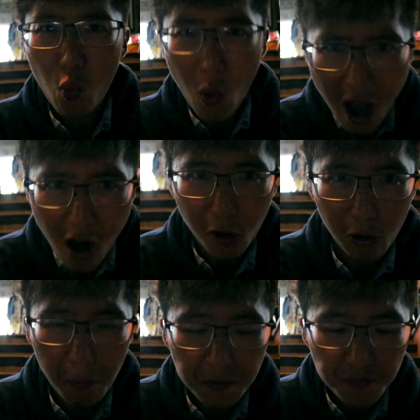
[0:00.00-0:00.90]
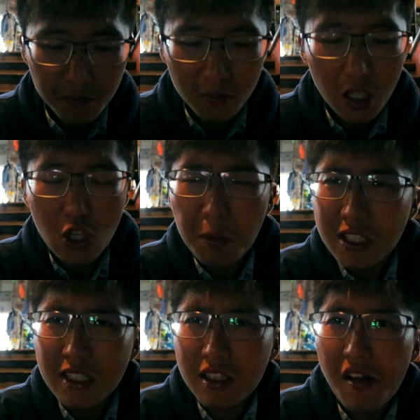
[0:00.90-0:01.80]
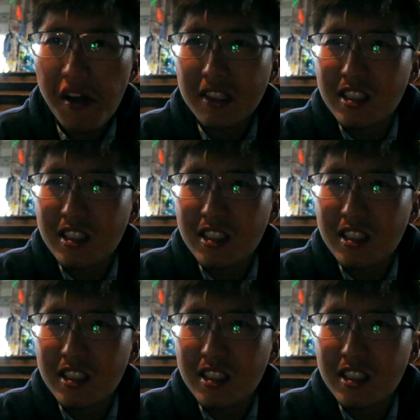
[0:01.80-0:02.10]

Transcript: well. It's almost like a